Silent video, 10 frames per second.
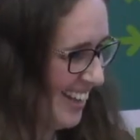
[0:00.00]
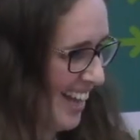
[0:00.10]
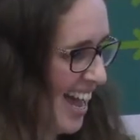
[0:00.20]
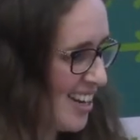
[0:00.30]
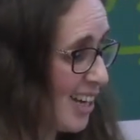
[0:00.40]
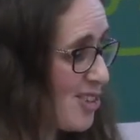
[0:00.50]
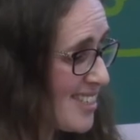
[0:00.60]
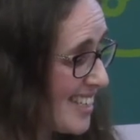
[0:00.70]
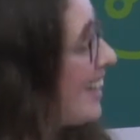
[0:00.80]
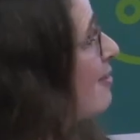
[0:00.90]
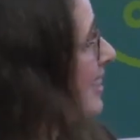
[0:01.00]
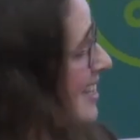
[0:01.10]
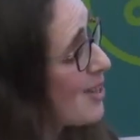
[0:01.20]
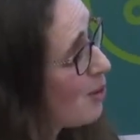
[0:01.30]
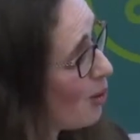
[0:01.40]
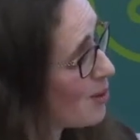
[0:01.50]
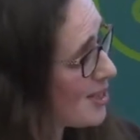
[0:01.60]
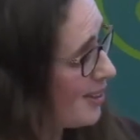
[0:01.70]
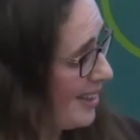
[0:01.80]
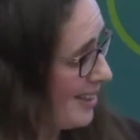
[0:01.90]
And just to leave with this quote,
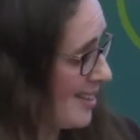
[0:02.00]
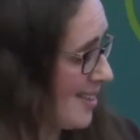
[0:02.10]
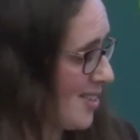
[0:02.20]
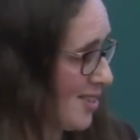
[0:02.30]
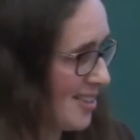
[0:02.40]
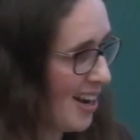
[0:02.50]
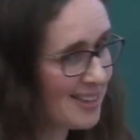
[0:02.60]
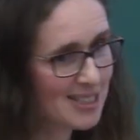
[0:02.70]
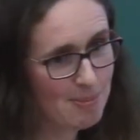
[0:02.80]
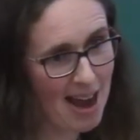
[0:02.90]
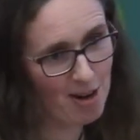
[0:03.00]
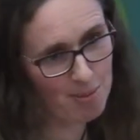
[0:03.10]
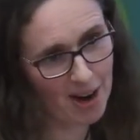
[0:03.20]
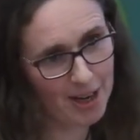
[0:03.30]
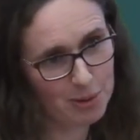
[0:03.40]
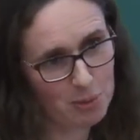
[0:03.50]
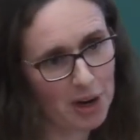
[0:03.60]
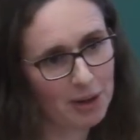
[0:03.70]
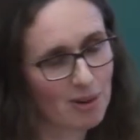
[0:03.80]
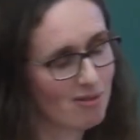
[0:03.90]
so I think this is just nice to bear in mind when
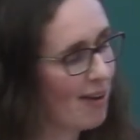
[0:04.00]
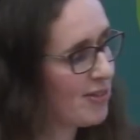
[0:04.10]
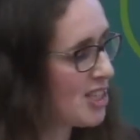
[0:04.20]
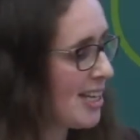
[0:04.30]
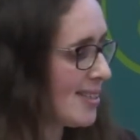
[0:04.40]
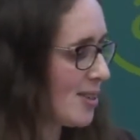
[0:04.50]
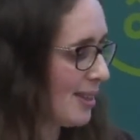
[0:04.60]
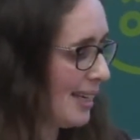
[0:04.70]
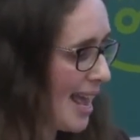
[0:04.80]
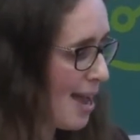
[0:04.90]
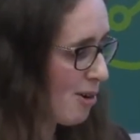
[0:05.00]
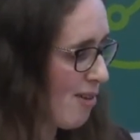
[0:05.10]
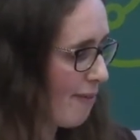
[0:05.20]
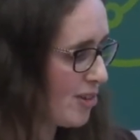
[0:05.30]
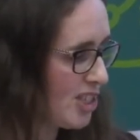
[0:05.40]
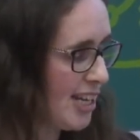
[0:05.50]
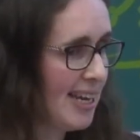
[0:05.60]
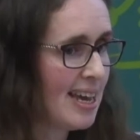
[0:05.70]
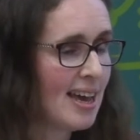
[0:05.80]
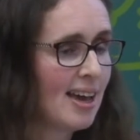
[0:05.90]
working with refugees. So the label
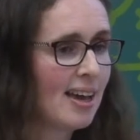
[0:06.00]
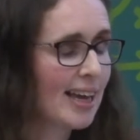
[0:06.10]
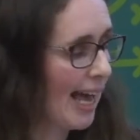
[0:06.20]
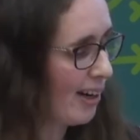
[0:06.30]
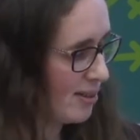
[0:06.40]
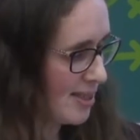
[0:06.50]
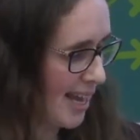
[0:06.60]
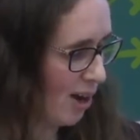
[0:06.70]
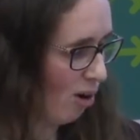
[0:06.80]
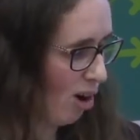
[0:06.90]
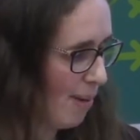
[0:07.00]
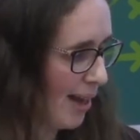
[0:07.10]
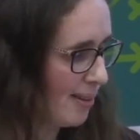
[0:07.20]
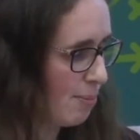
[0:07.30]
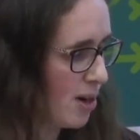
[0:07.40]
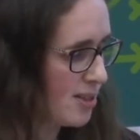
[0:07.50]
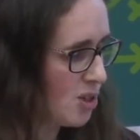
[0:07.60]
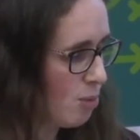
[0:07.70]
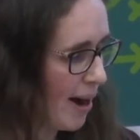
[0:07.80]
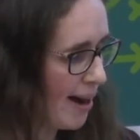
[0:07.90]
refugee cannot say all about the person
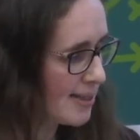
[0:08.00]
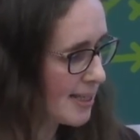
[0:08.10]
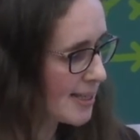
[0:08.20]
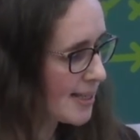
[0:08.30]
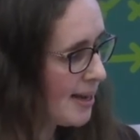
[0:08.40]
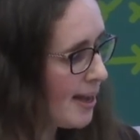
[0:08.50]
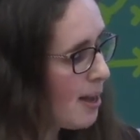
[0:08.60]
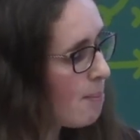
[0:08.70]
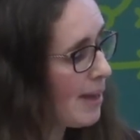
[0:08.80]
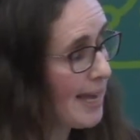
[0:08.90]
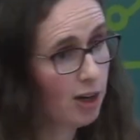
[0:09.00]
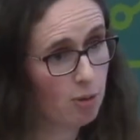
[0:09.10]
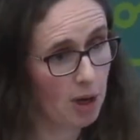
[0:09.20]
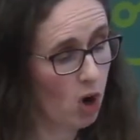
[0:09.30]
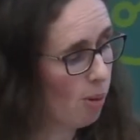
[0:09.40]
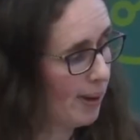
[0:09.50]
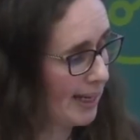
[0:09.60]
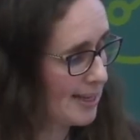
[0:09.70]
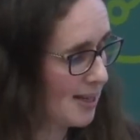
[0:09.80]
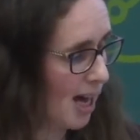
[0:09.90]
who bears it. Being or becoming an
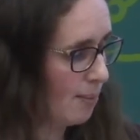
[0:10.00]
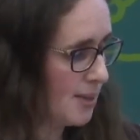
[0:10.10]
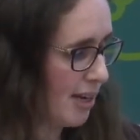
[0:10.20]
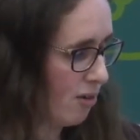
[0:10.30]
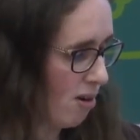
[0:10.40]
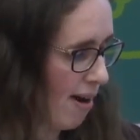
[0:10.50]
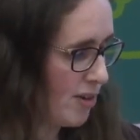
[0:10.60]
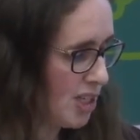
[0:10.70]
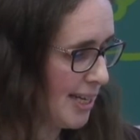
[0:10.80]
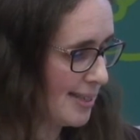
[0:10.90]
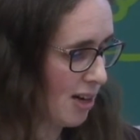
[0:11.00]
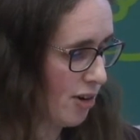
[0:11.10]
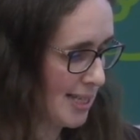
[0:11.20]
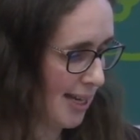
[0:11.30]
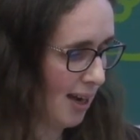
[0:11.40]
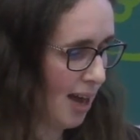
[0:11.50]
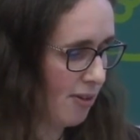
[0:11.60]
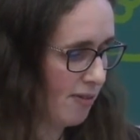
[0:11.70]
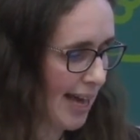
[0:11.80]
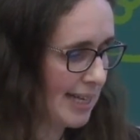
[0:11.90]
asylum seeker or a refugee is a critical life
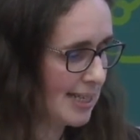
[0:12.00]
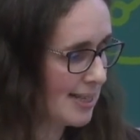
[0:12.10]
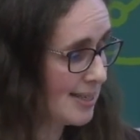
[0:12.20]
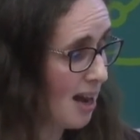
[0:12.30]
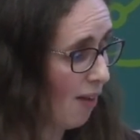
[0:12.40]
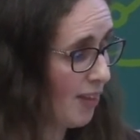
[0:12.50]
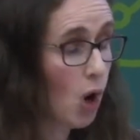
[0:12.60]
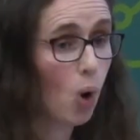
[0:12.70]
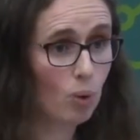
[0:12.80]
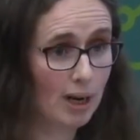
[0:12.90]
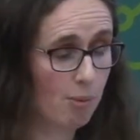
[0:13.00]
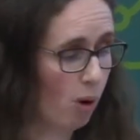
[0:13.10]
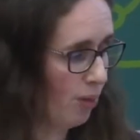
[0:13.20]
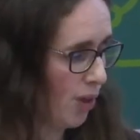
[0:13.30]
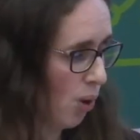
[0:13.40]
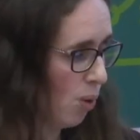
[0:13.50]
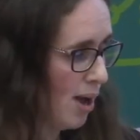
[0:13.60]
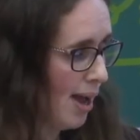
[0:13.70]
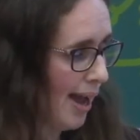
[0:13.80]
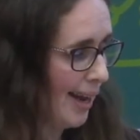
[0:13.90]
event. It is not the only one, though,
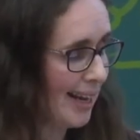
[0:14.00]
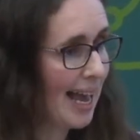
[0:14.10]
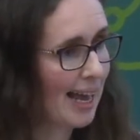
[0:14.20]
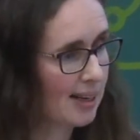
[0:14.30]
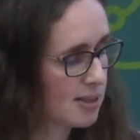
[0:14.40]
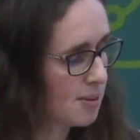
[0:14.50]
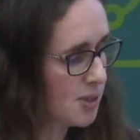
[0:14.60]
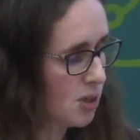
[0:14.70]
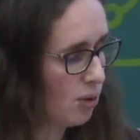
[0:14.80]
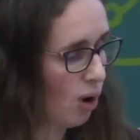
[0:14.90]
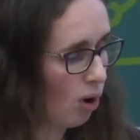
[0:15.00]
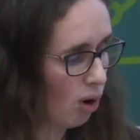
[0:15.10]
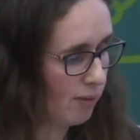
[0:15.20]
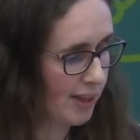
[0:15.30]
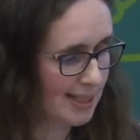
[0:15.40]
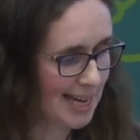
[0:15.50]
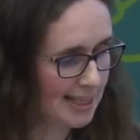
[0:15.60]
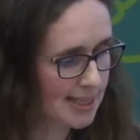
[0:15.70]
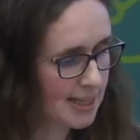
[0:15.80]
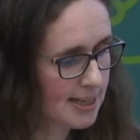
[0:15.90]
and it cannot subsume all of the
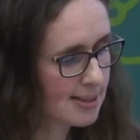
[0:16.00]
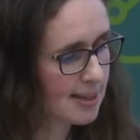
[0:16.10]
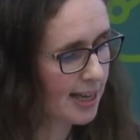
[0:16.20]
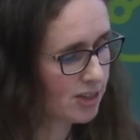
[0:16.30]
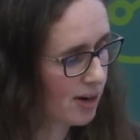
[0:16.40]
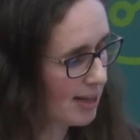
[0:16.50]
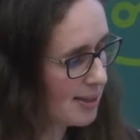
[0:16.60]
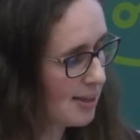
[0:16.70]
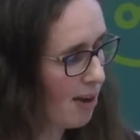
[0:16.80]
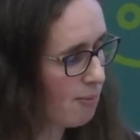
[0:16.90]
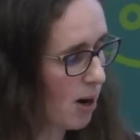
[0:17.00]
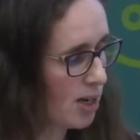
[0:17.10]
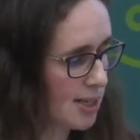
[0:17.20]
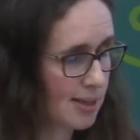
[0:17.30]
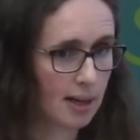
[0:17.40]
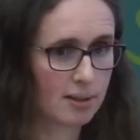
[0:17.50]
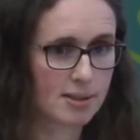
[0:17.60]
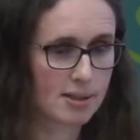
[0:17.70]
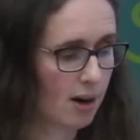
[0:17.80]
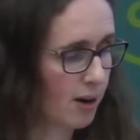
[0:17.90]
identities, interests, life projects and
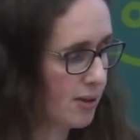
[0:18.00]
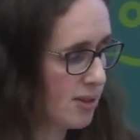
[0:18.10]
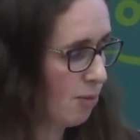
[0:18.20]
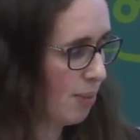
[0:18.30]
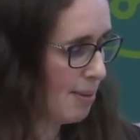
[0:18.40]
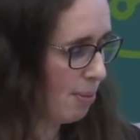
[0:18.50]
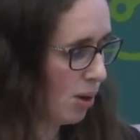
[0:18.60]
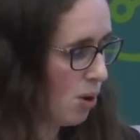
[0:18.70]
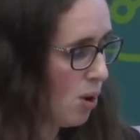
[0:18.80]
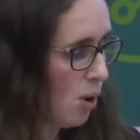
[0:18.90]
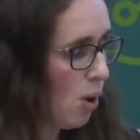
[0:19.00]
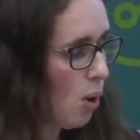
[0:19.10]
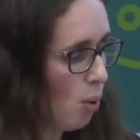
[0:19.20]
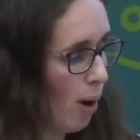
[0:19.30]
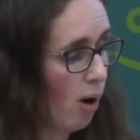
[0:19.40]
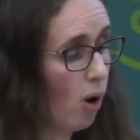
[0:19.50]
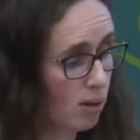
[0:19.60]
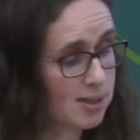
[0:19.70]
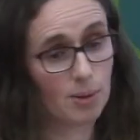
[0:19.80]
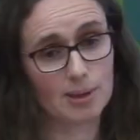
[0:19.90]
concerns of people who are
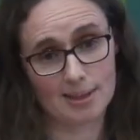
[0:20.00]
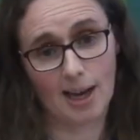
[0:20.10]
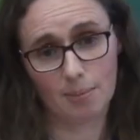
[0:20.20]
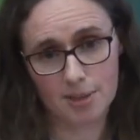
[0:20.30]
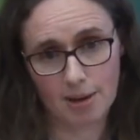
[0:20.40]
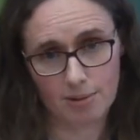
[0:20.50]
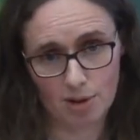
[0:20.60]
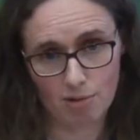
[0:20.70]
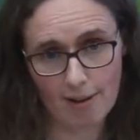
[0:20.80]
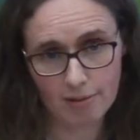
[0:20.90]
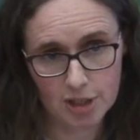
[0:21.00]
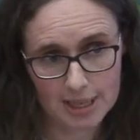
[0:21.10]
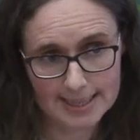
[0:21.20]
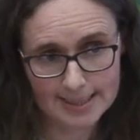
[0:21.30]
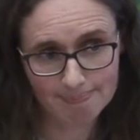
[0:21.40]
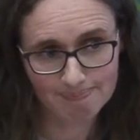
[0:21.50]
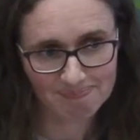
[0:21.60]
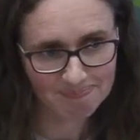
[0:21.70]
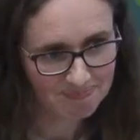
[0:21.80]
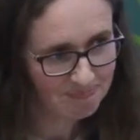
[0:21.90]
also asylum seekers or refugees.
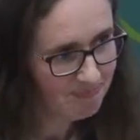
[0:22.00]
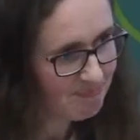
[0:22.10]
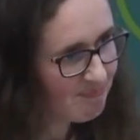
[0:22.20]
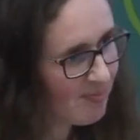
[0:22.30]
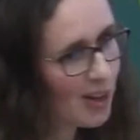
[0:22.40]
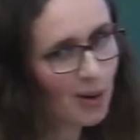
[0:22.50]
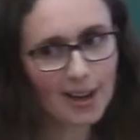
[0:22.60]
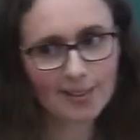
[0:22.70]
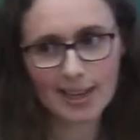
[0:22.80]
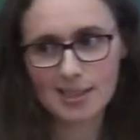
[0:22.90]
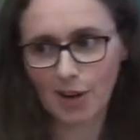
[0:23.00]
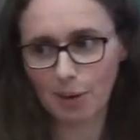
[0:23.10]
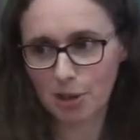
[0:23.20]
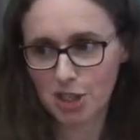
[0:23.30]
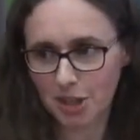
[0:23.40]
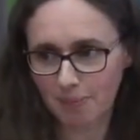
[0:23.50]
Okay, thanks very much.